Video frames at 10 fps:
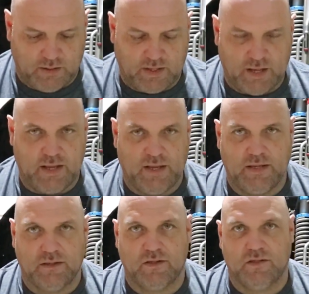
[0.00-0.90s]

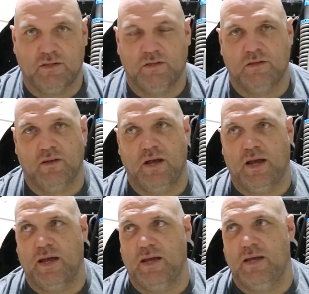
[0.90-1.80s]
There's
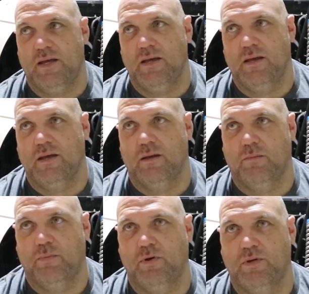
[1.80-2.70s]
a
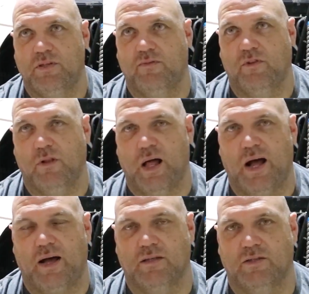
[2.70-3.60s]
piece of
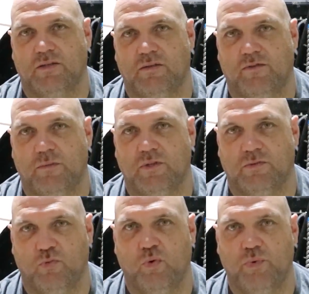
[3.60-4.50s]
glass from a
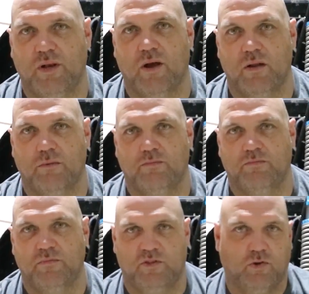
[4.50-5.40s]
small window that
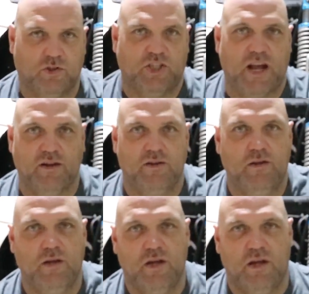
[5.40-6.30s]
got shattered,
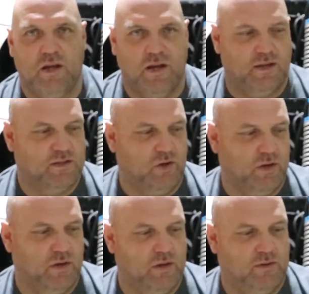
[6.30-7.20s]
and there's like
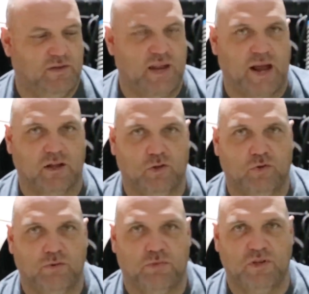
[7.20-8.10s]
a dagger
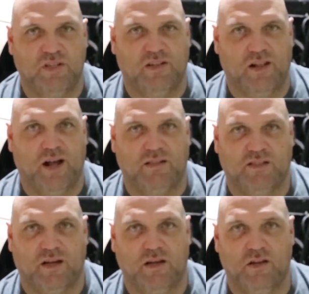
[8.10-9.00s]
looking piece of glass
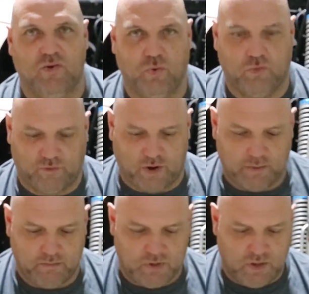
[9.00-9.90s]
stuck in the door frame.